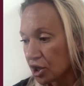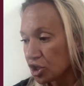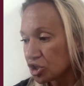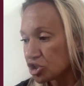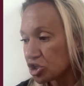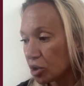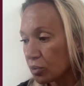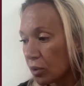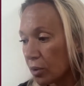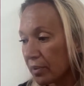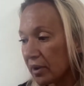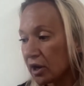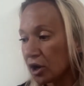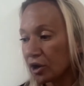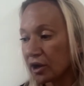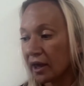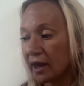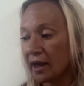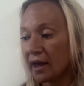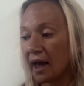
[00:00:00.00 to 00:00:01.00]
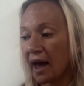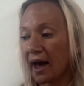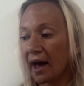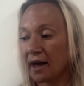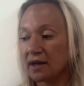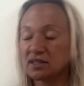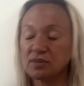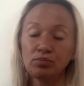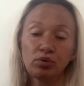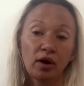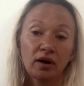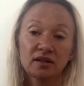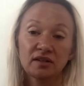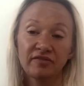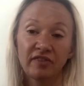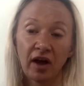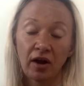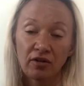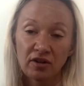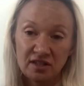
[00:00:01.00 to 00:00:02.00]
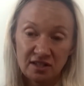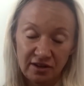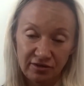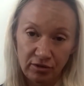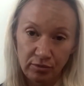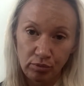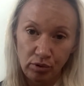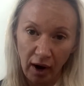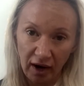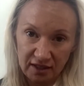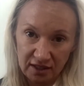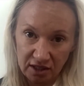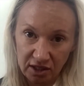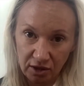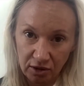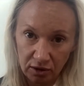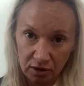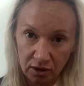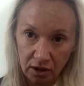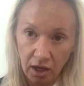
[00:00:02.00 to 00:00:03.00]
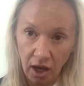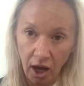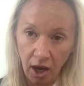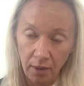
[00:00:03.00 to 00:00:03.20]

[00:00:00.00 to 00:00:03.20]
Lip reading: So we'll be looking at various different practical